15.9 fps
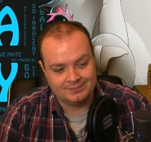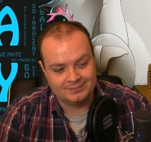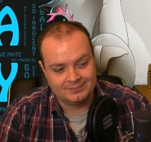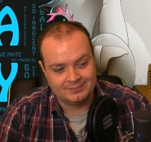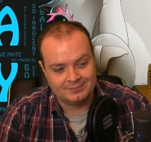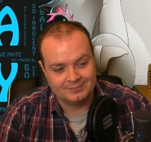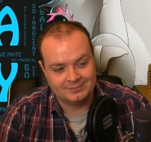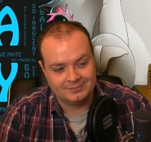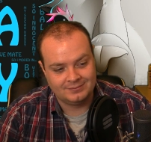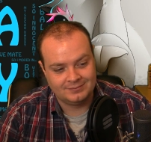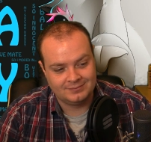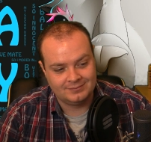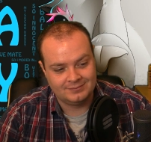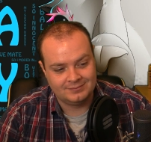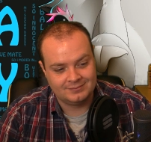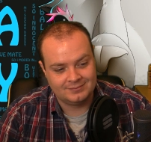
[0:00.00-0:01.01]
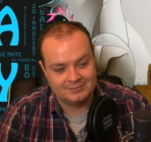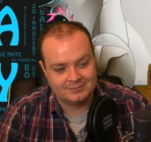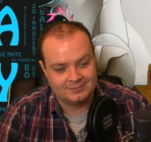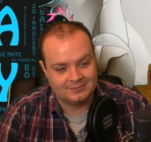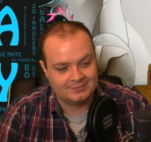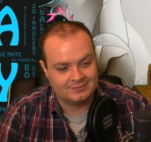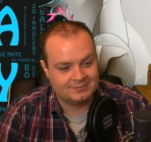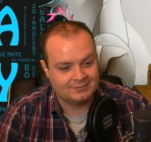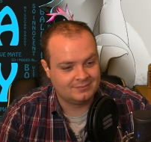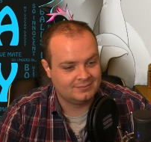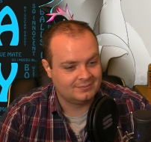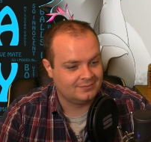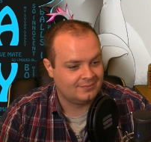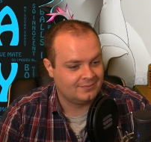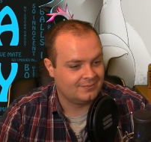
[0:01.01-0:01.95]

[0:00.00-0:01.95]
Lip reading: No one is speaking in this clip.